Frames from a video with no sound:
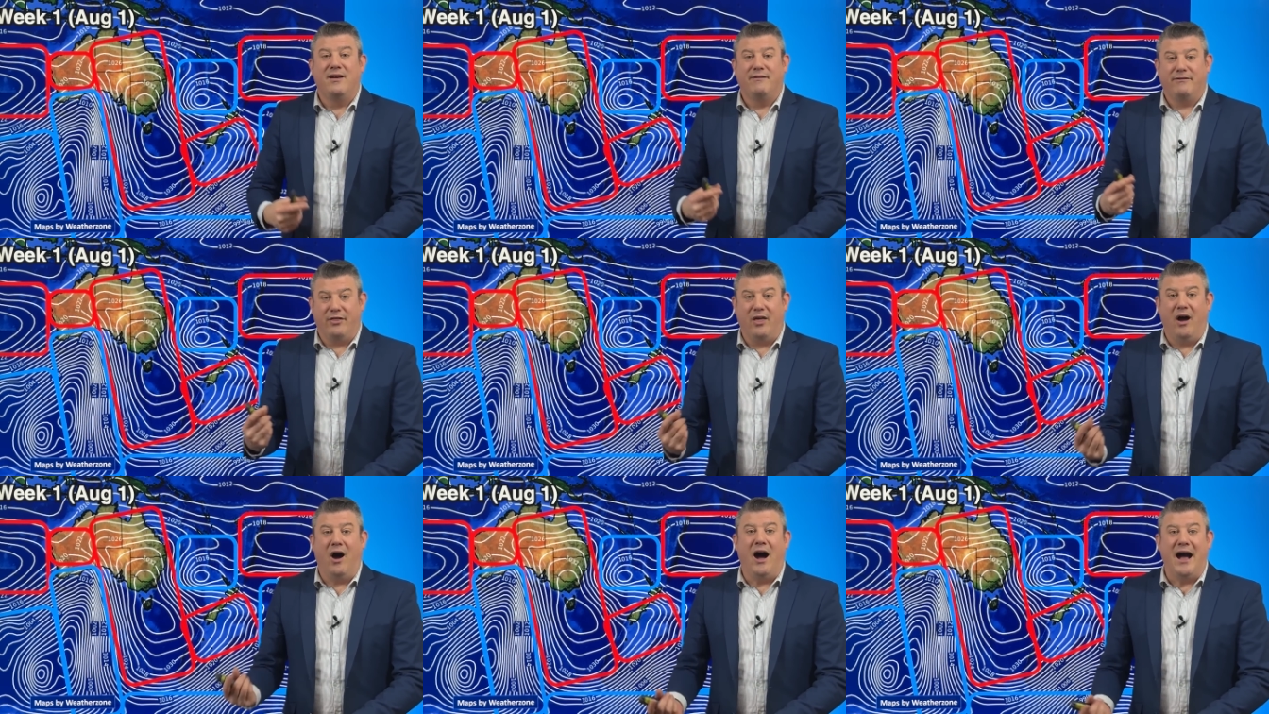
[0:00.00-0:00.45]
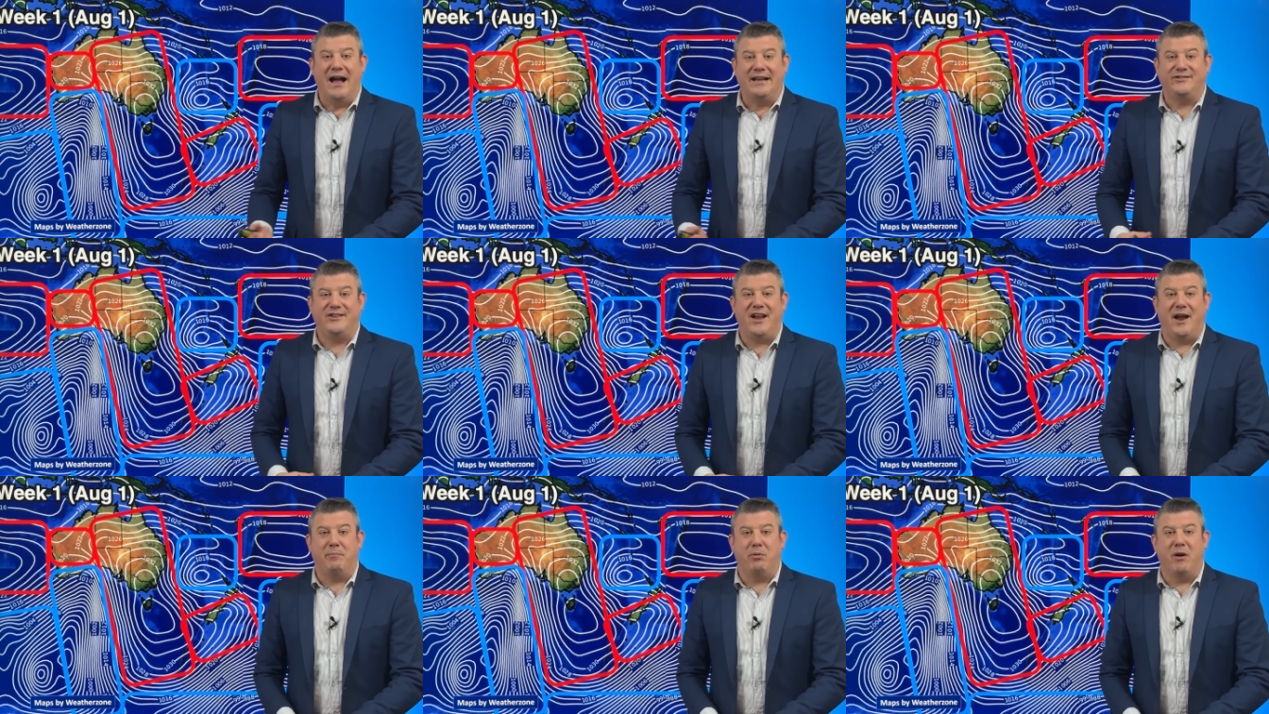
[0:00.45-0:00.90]
for the
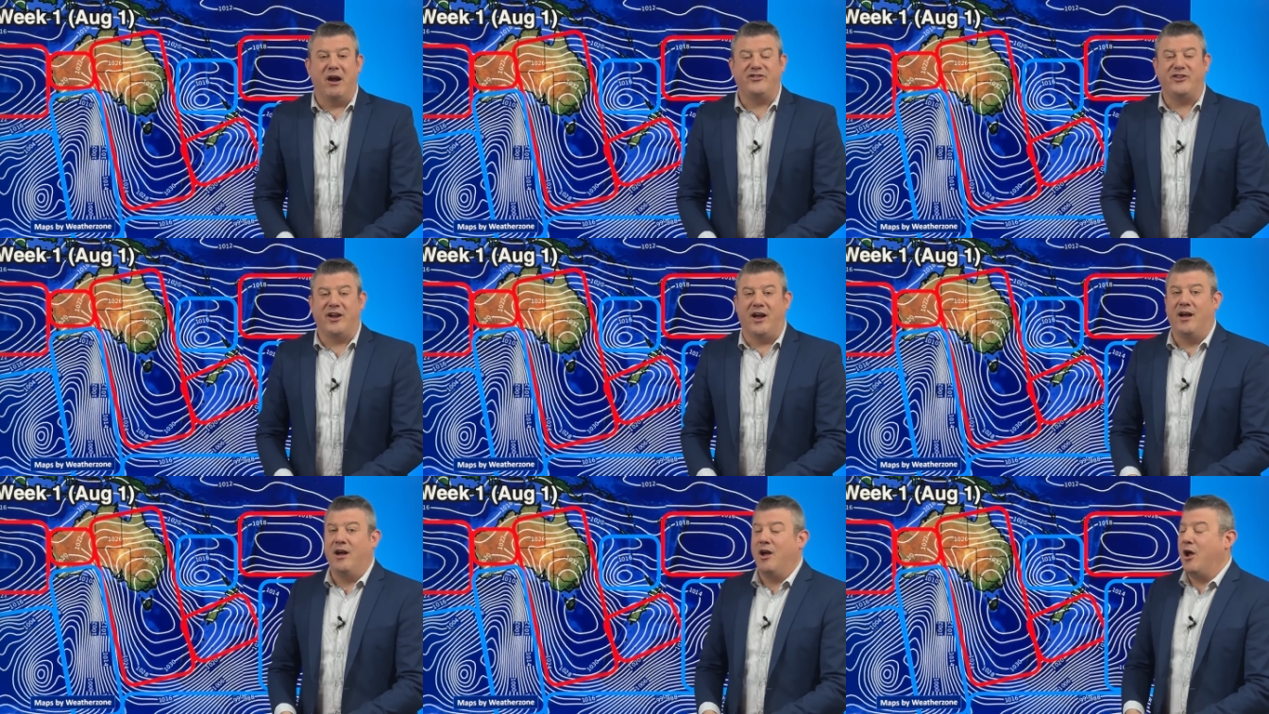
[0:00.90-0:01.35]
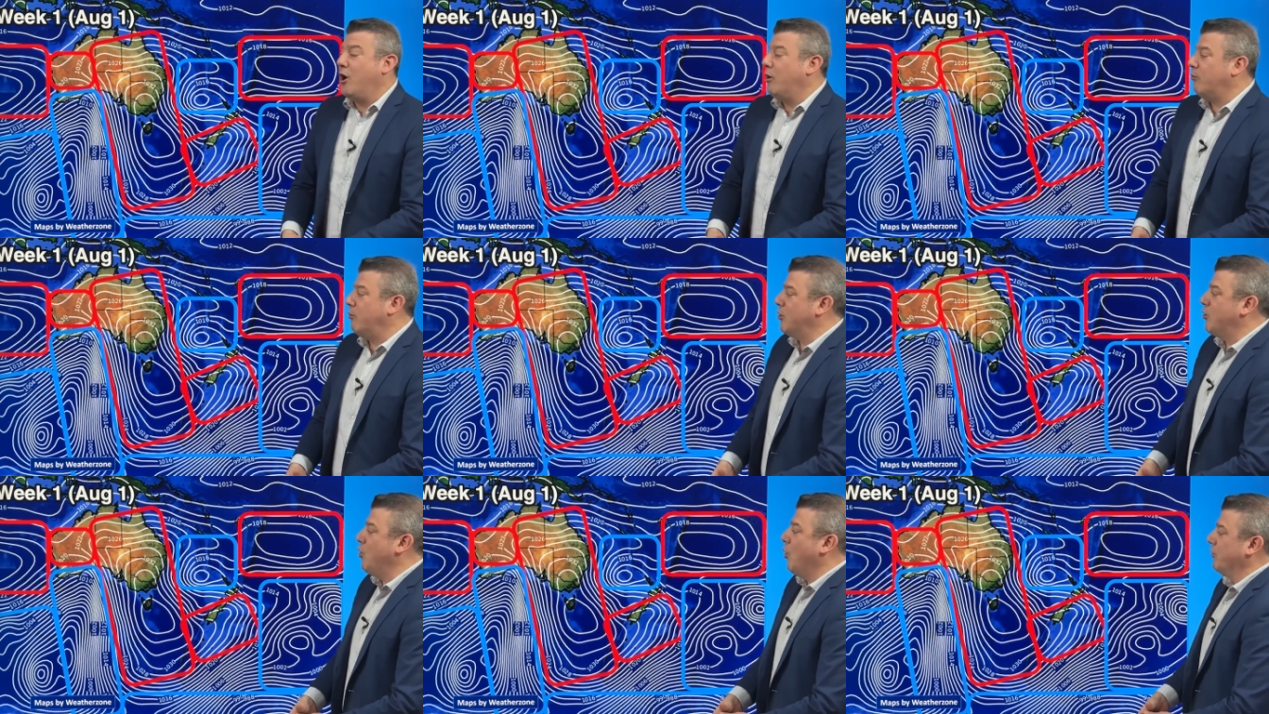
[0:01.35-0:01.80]
highest air pressure
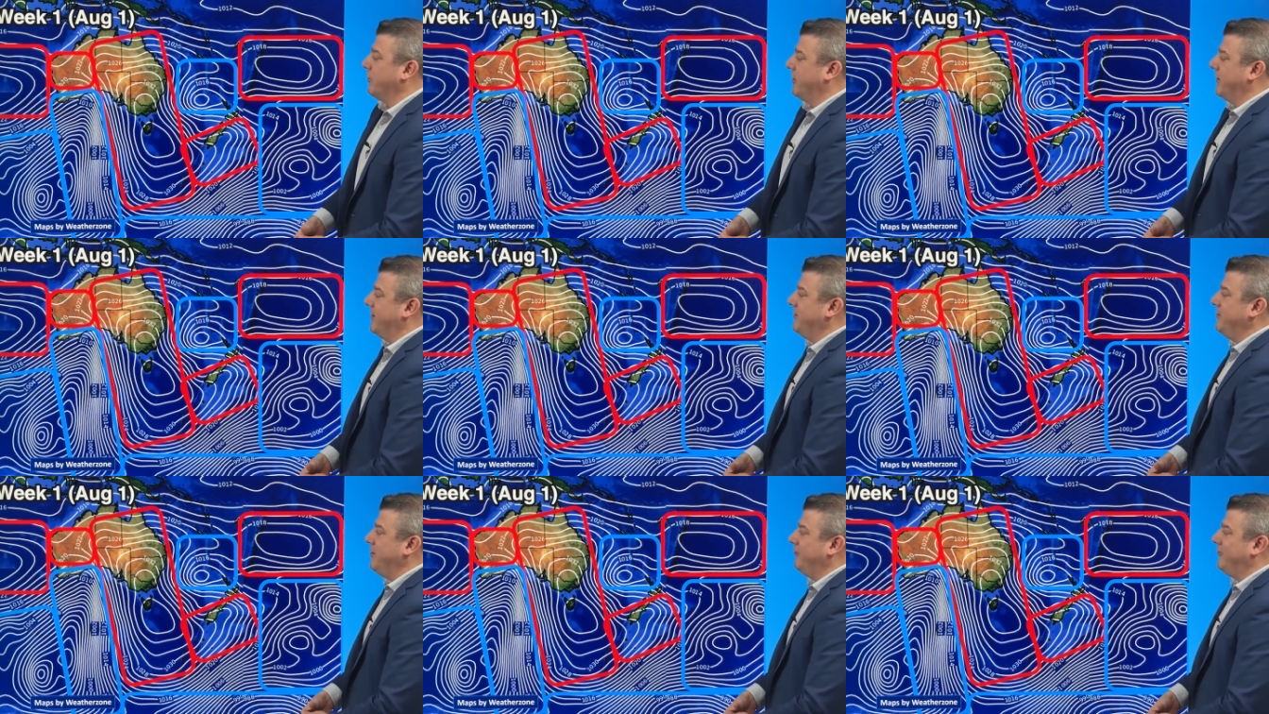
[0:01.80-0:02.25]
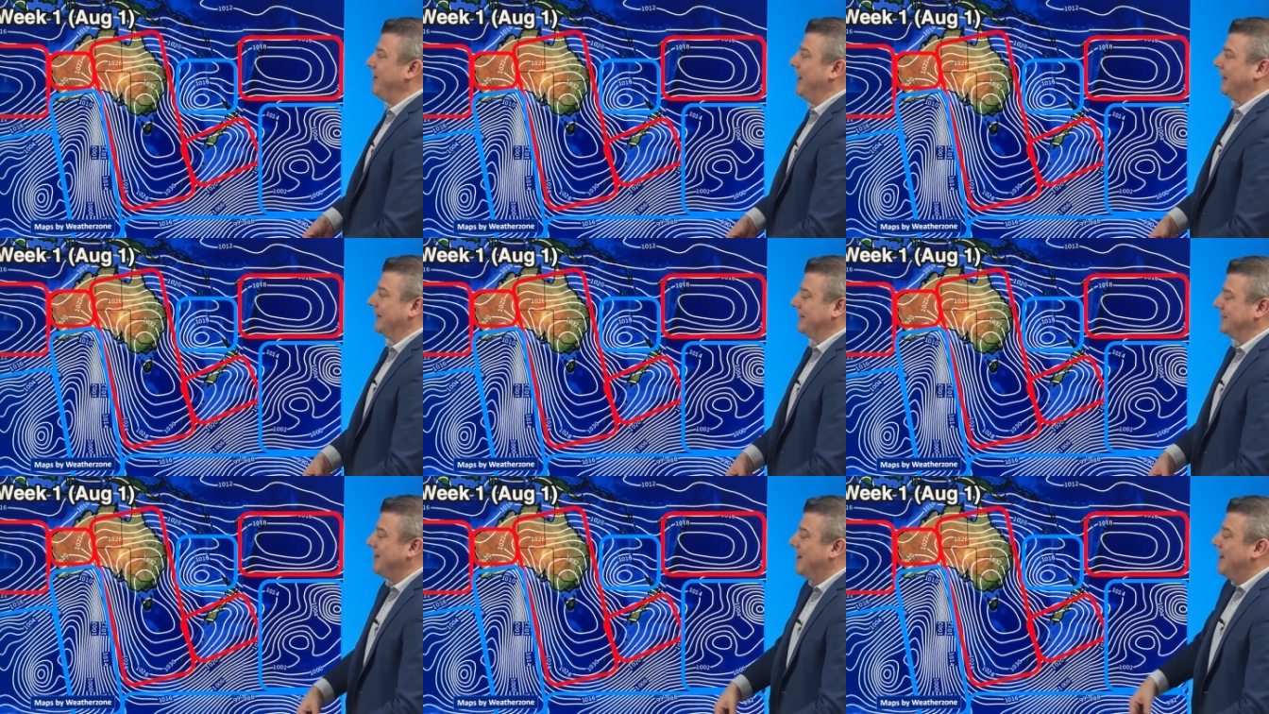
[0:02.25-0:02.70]
recorded in New
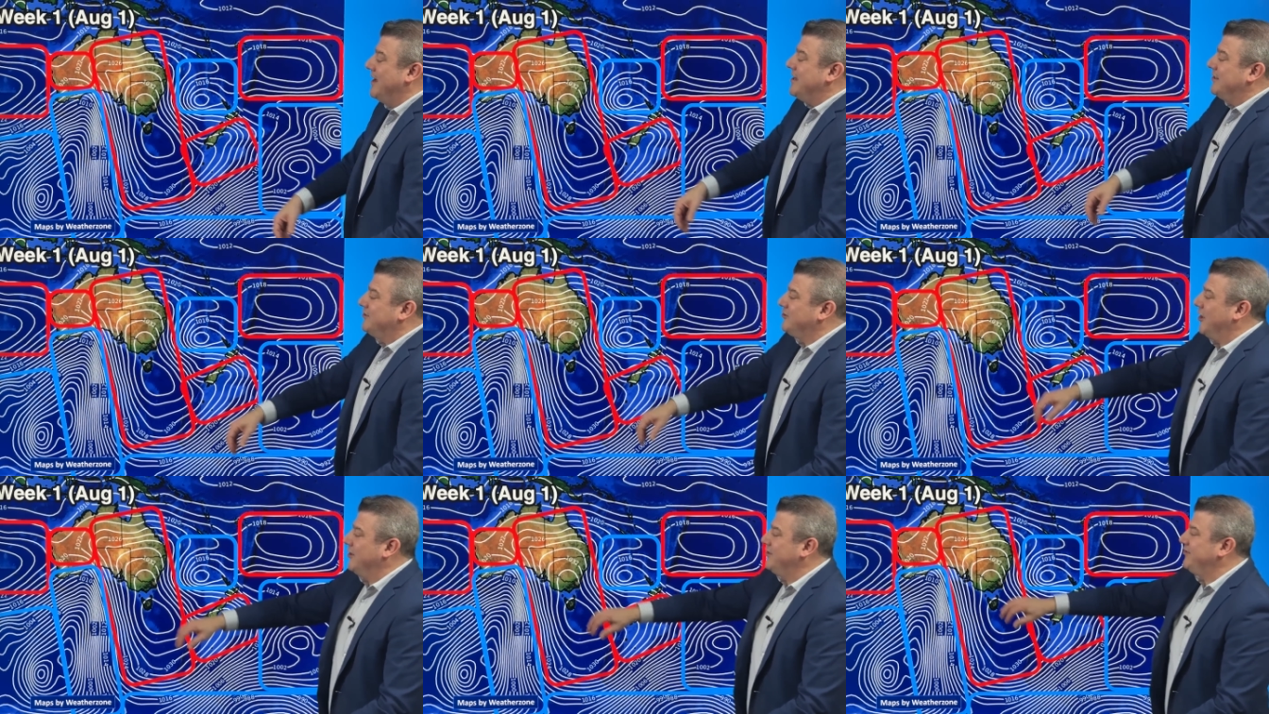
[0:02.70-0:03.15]
Zealand. So